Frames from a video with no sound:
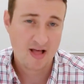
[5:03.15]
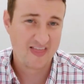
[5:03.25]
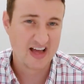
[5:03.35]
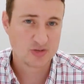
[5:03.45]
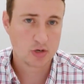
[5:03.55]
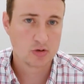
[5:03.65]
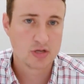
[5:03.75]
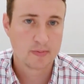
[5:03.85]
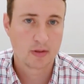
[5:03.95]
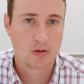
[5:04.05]
That's why you
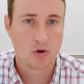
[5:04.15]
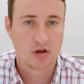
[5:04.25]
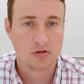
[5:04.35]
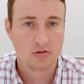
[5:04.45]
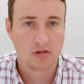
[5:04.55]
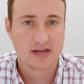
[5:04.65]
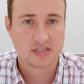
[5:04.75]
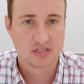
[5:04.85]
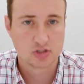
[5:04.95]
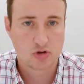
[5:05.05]
typically want to utilize
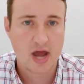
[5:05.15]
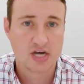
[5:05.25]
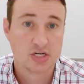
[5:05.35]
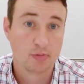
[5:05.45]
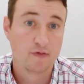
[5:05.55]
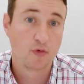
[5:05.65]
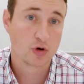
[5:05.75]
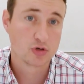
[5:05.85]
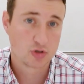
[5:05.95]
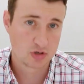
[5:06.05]
this strategy before
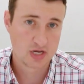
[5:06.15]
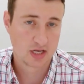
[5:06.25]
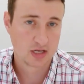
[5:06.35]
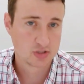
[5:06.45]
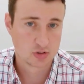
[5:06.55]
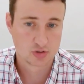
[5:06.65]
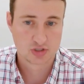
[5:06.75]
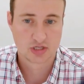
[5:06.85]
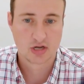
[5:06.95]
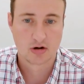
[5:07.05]
you start taking Social
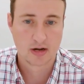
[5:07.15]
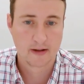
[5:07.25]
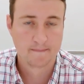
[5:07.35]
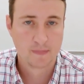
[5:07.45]
Security.